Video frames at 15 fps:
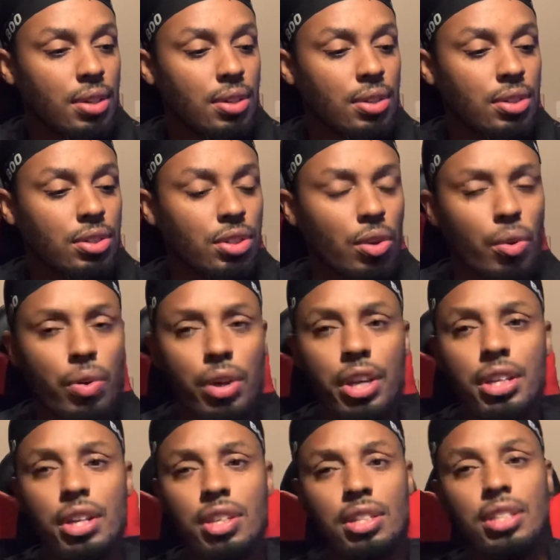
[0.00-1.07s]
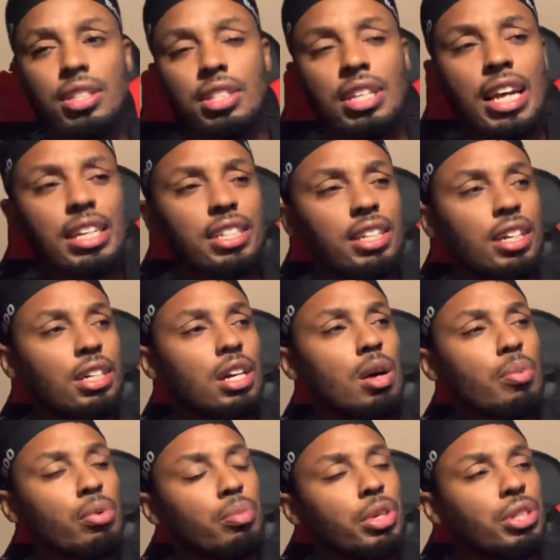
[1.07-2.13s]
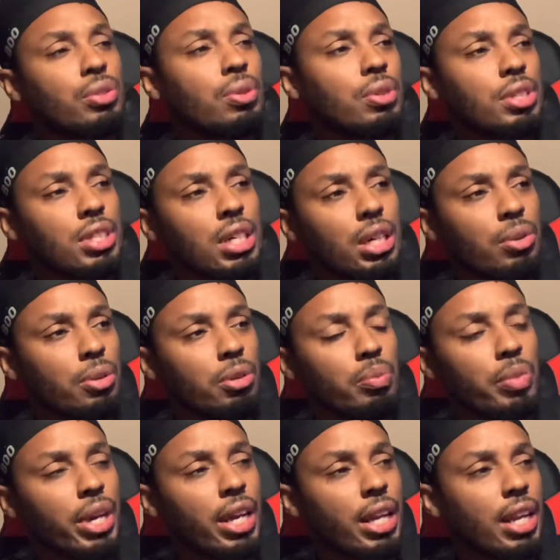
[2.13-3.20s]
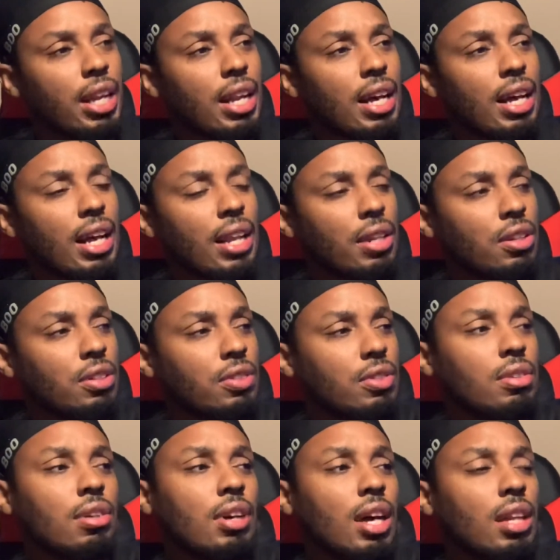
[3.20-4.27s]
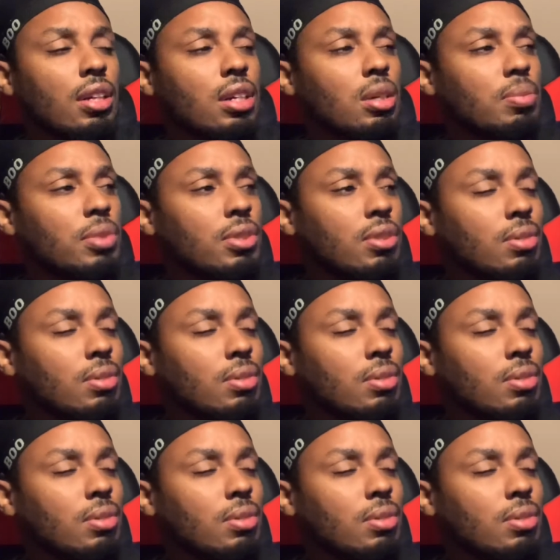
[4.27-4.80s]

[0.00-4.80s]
So there's actually a couple mentors in that group, man. And I look up,